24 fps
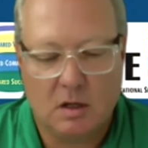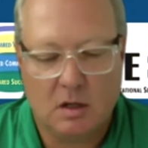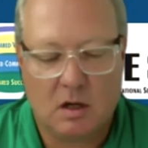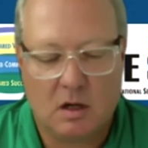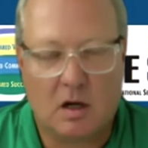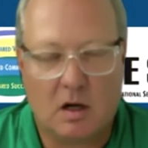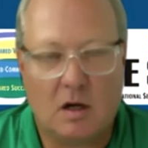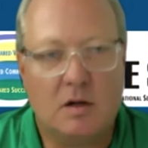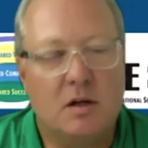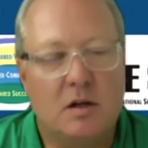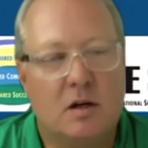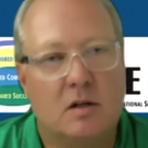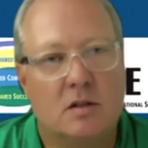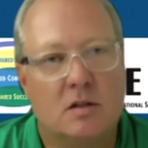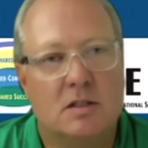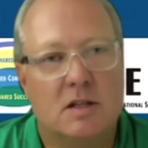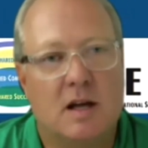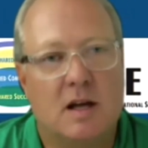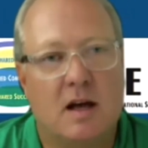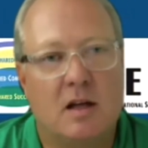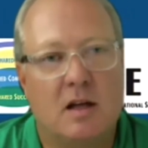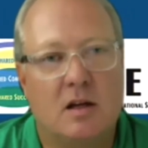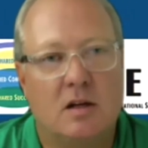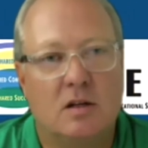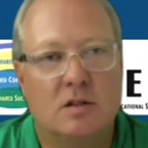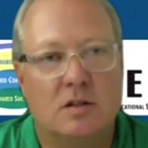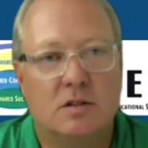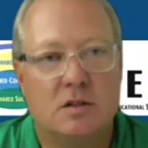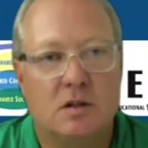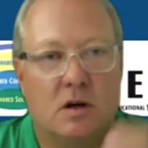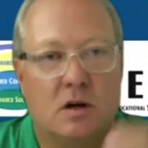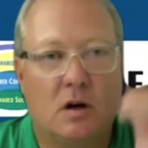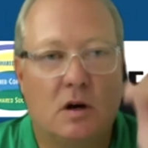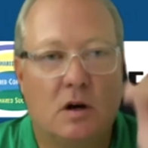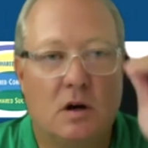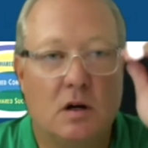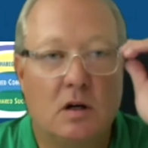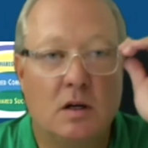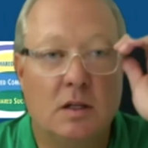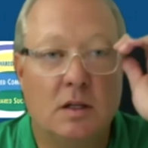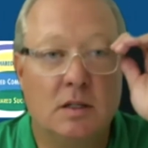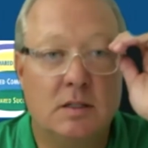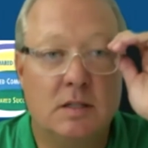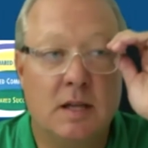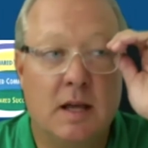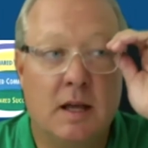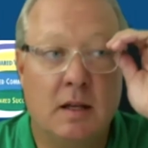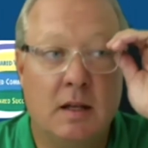our young scholars are
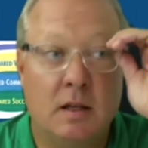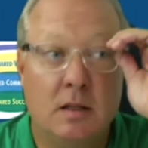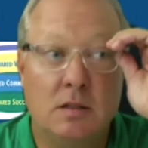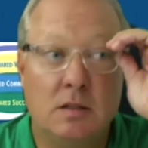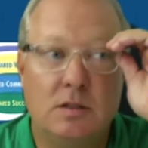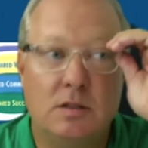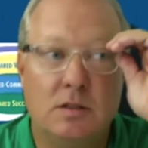intended